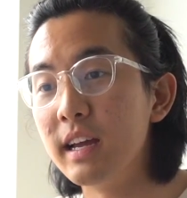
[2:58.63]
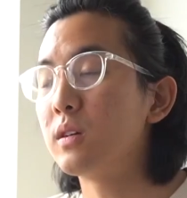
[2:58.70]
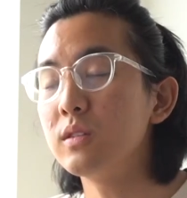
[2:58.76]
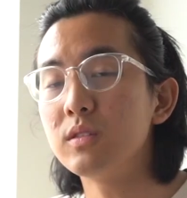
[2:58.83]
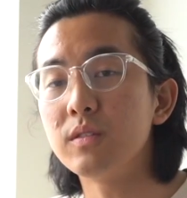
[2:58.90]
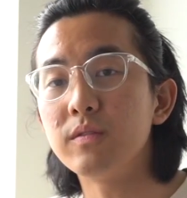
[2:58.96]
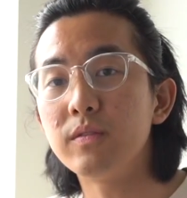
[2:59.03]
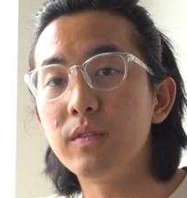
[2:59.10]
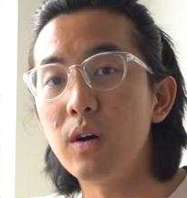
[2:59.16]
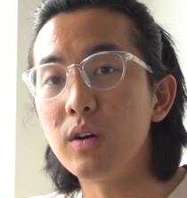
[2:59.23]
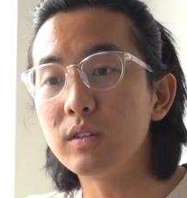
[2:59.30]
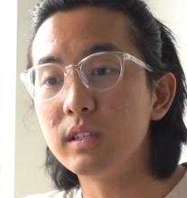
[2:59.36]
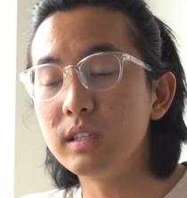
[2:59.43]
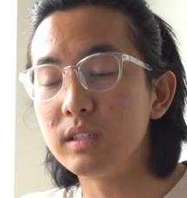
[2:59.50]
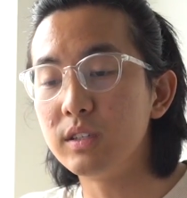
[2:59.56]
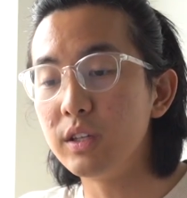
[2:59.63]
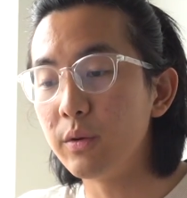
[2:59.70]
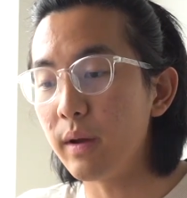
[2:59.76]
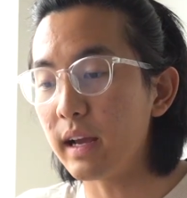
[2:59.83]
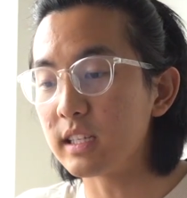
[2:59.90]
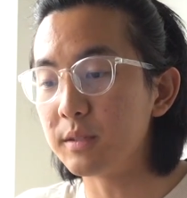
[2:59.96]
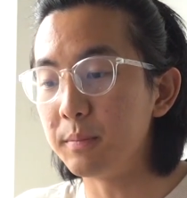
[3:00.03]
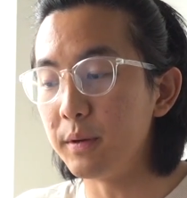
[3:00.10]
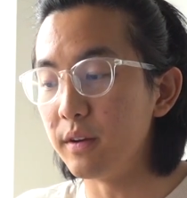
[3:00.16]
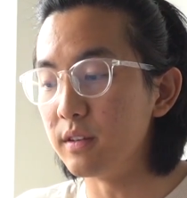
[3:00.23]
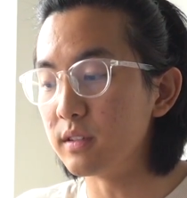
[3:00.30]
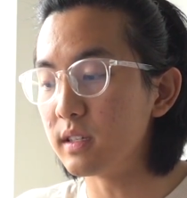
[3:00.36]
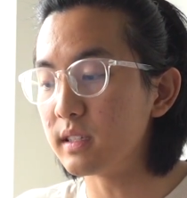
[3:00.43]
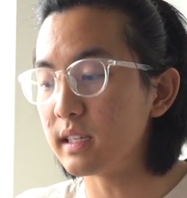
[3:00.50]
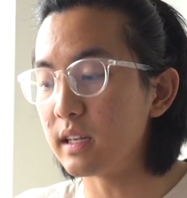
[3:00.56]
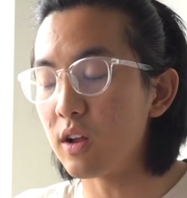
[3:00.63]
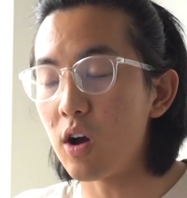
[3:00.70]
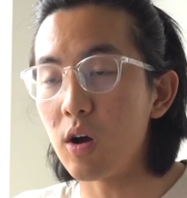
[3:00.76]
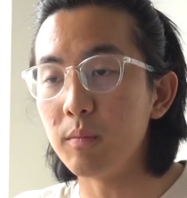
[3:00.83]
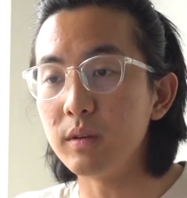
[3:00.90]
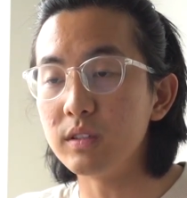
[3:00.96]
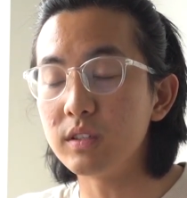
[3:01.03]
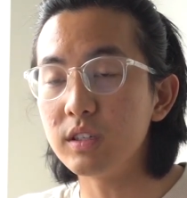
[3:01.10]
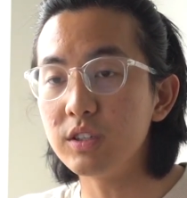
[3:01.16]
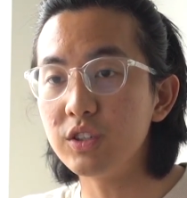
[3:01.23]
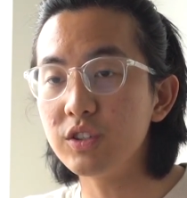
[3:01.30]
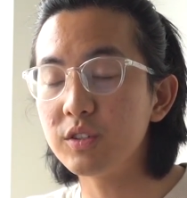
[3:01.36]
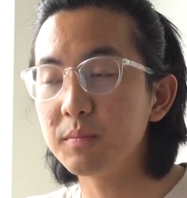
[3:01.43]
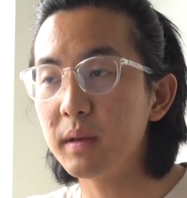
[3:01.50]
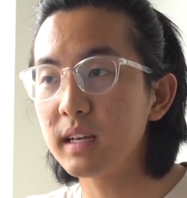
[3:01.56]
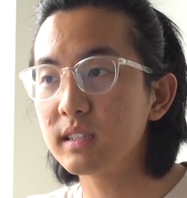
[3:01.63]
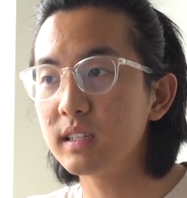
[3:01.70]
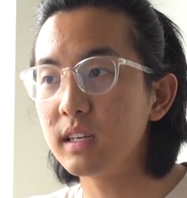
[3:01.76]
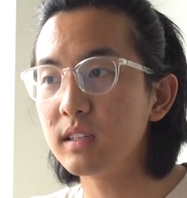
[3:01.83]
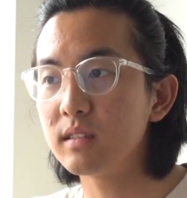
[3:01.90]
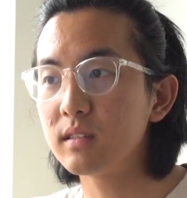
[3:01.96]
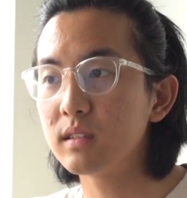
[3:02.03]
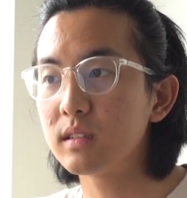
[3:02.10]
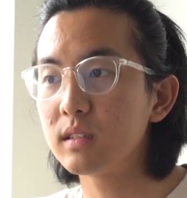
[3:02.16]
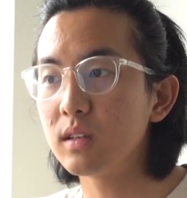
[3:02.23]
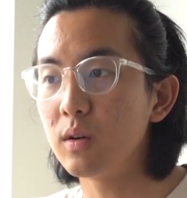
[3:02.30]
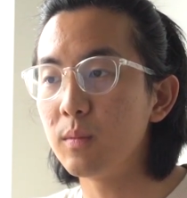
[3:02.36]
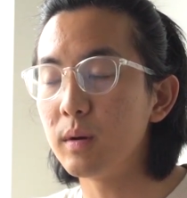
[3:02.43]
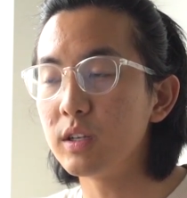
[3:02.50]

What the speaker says: Because of all these new experiences and hobbies, it just makes it so